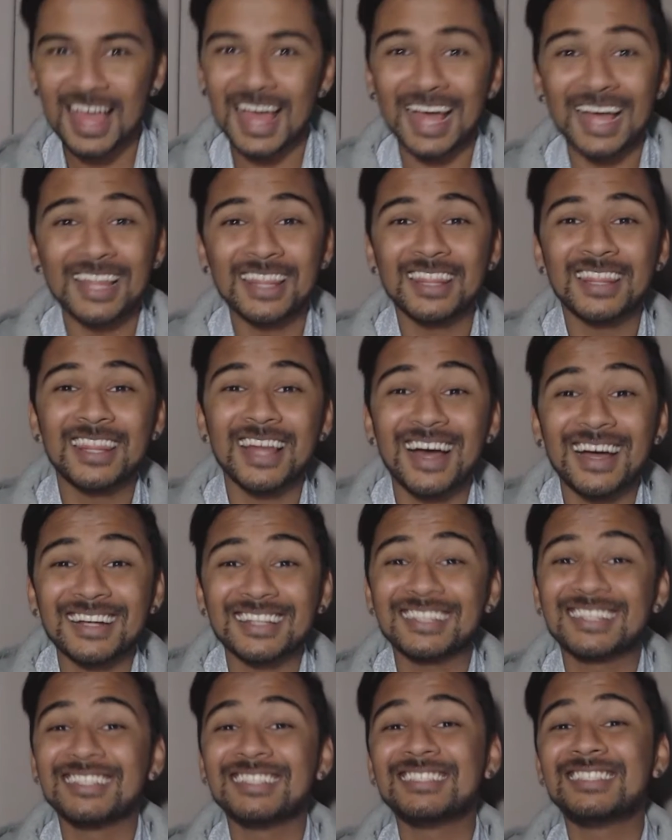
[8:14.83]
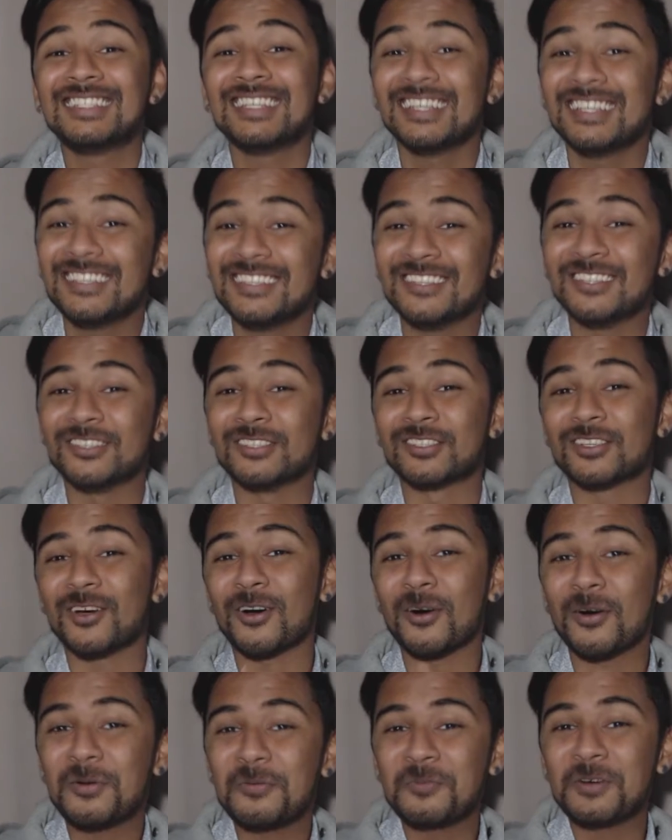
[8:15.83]
And that continues
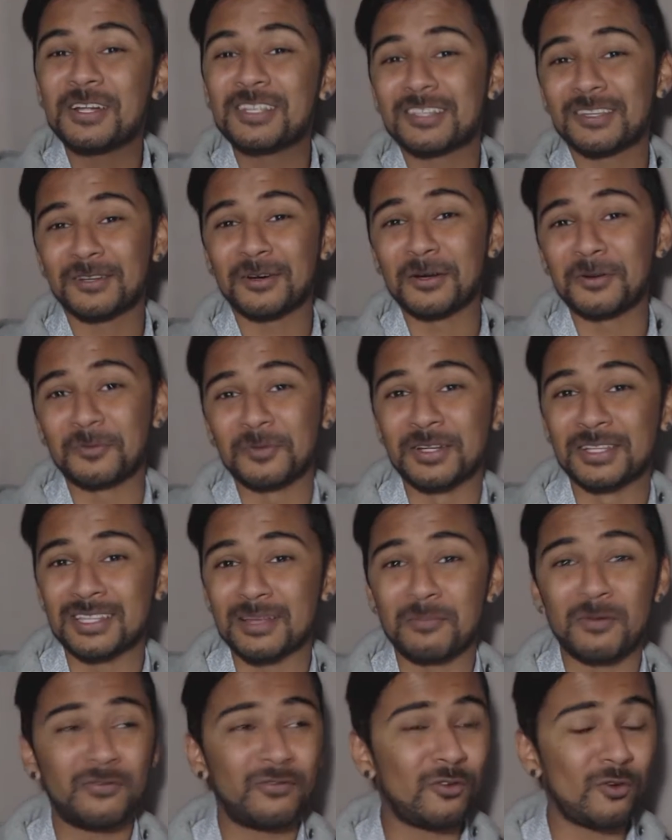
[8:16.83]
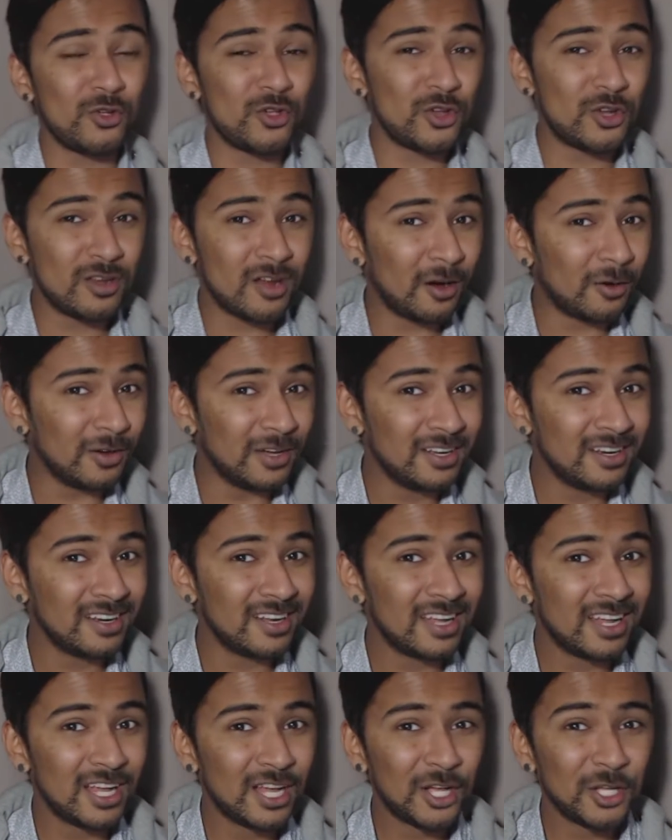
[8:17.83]
onwards and onwards. And before you know it,
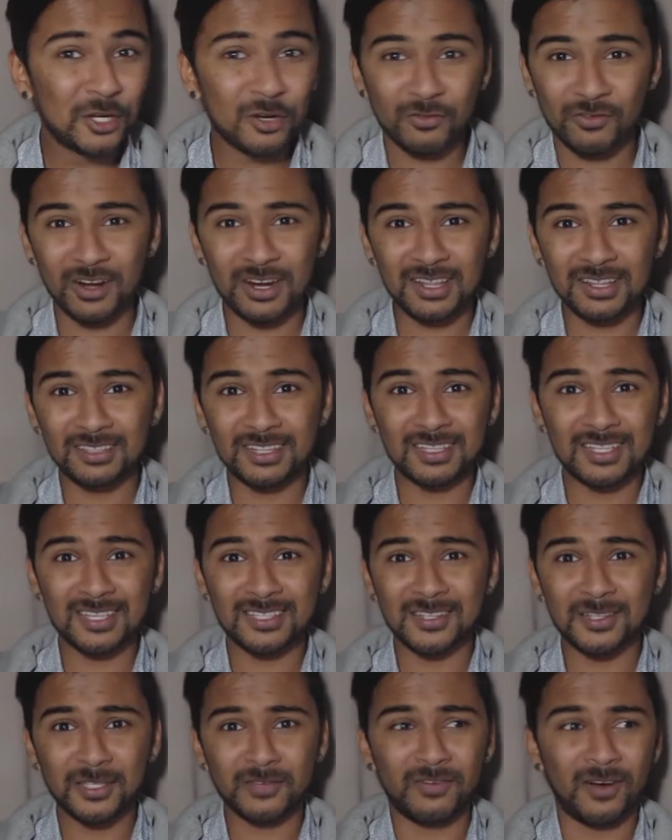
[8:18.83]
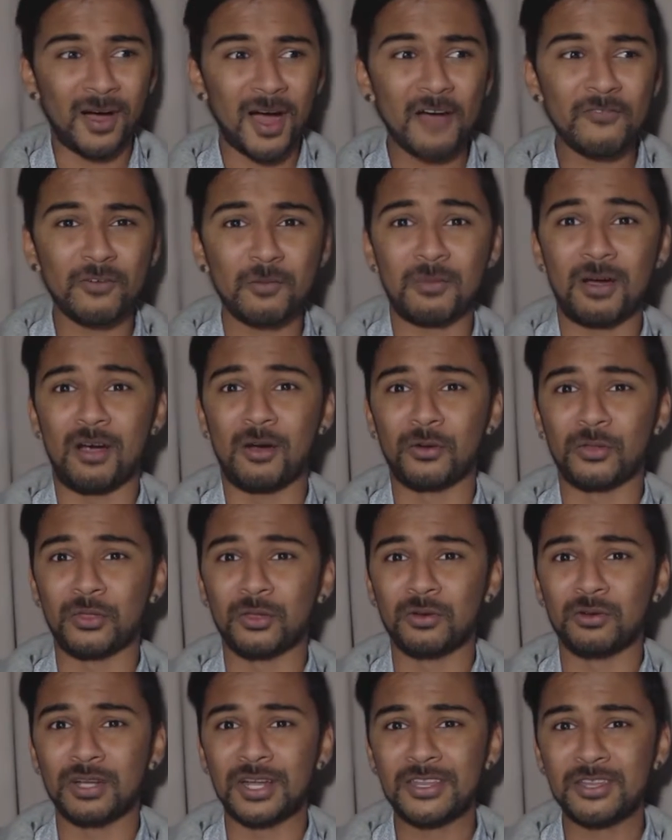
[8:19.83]
you're running the distance of half a
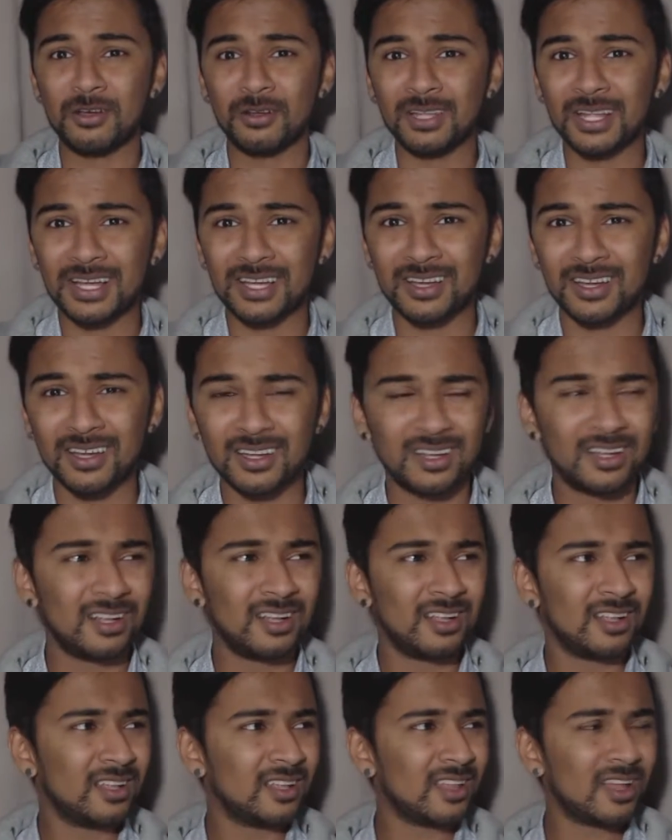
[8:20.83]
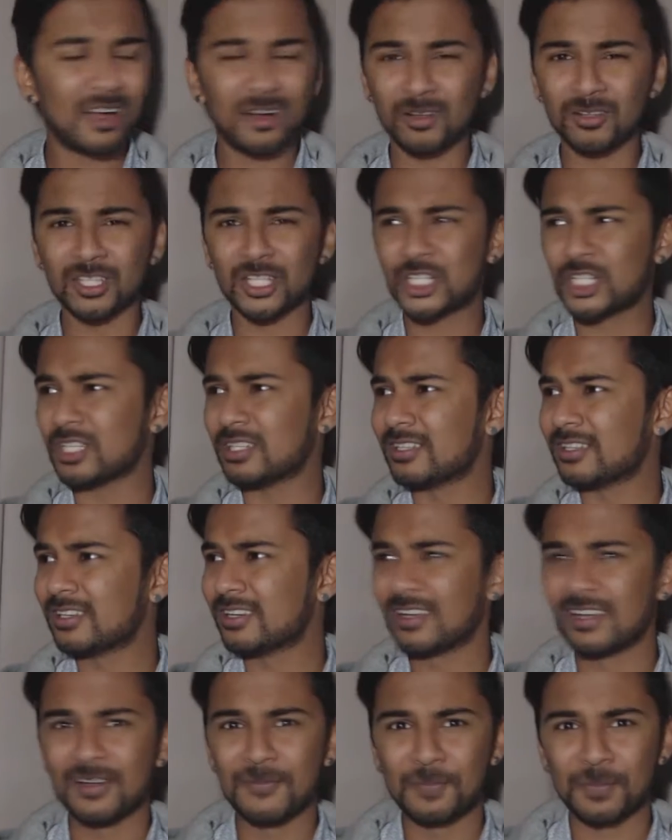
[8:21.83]
marathon and you're like, holy shit,
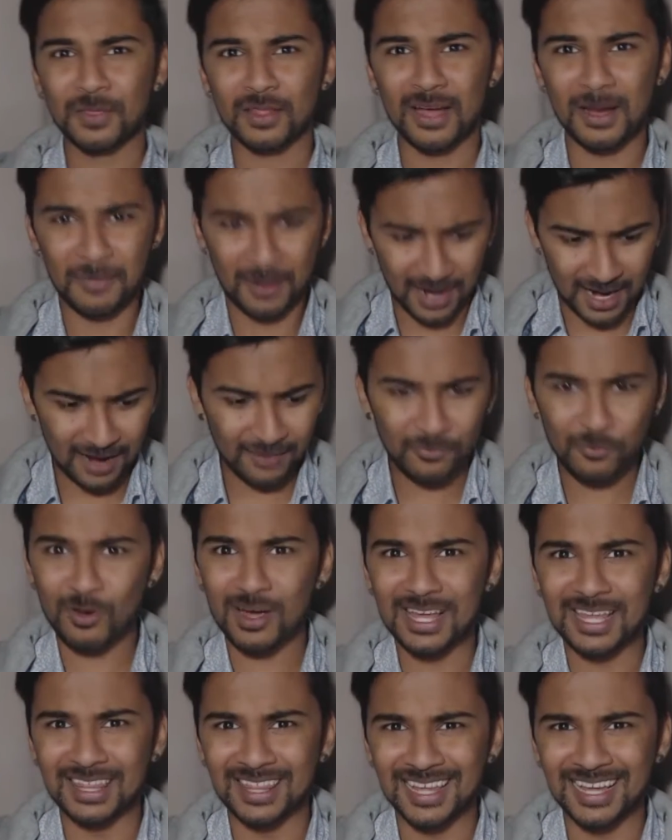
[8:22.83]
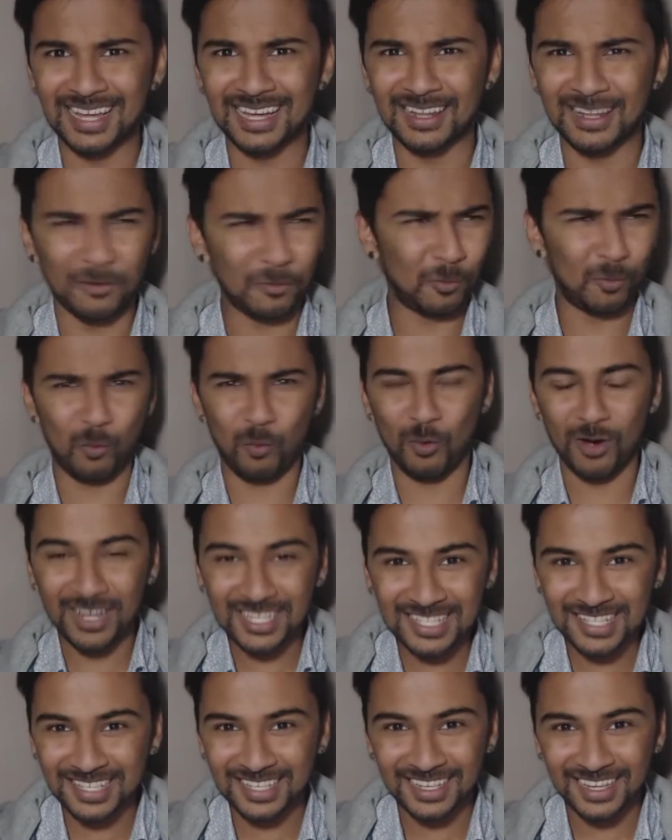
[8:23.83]
I'm halfway there.
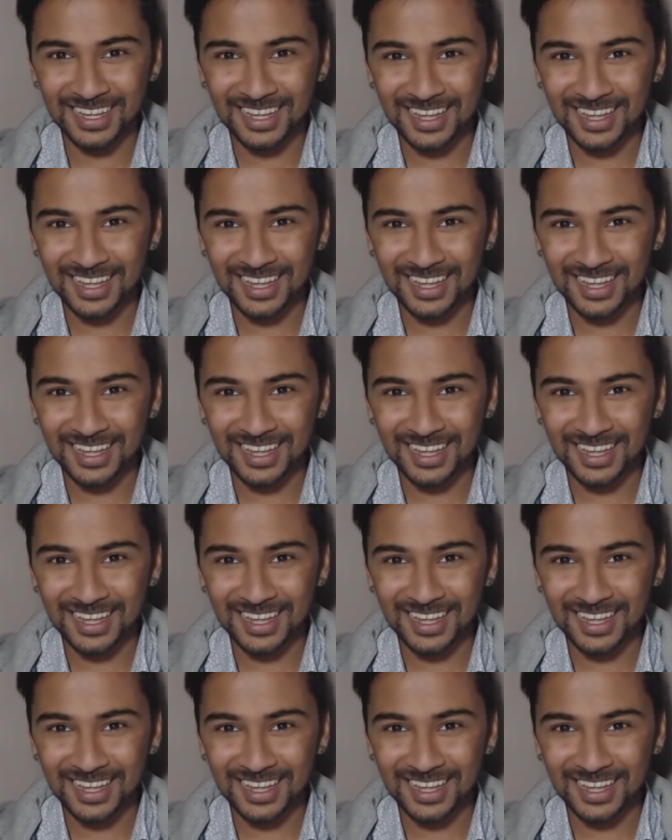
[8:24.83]
What?